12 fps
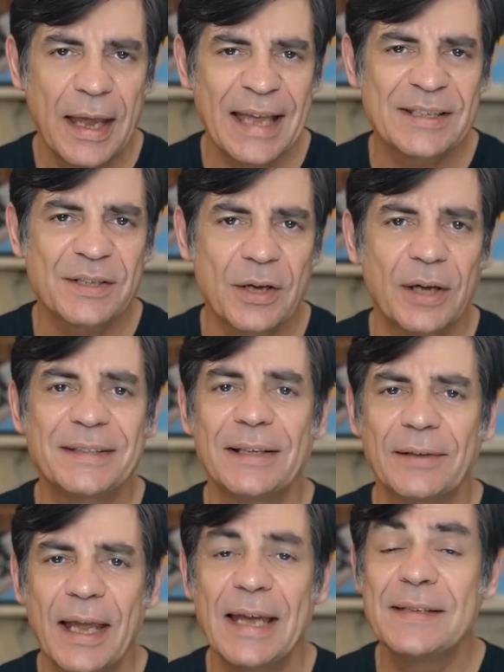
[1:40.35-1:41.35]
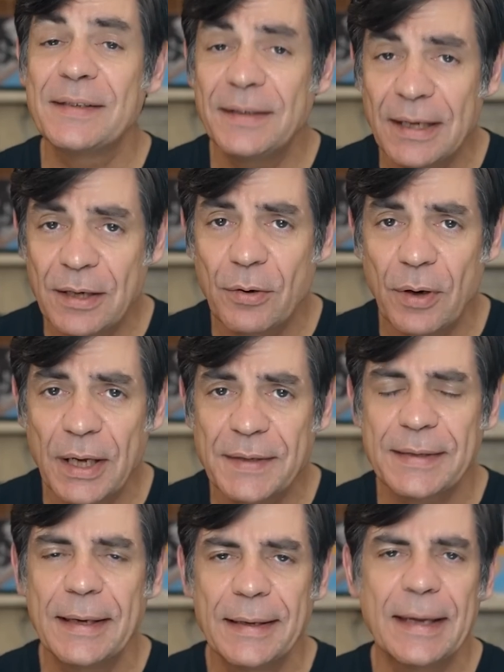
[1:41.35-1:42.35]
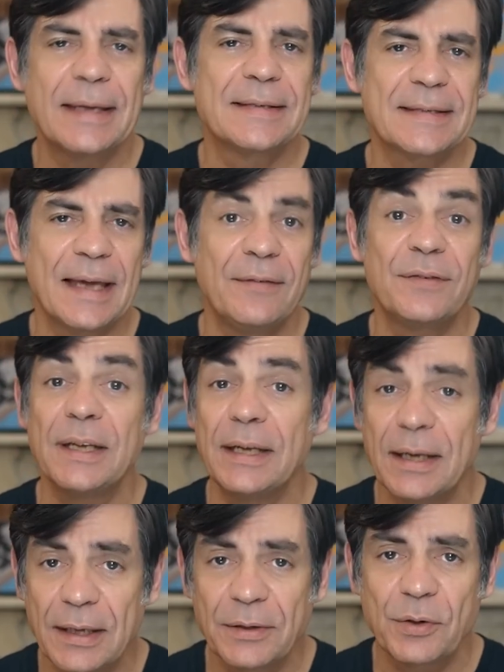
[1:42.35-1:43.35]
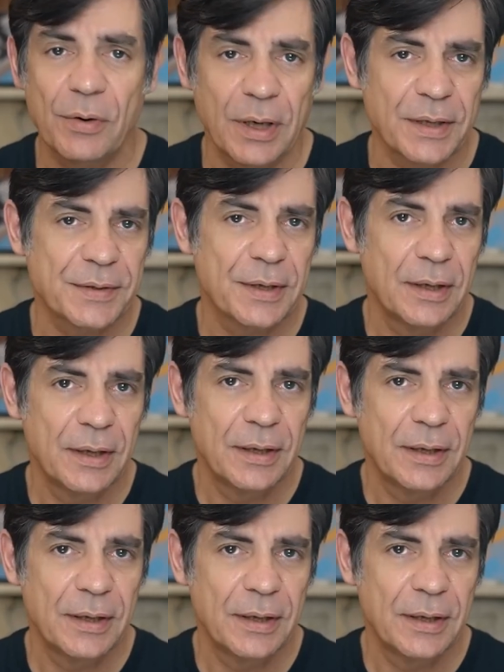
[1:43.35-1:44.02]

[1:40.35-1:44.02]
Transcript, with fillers: and saw delays decrease and safety increase.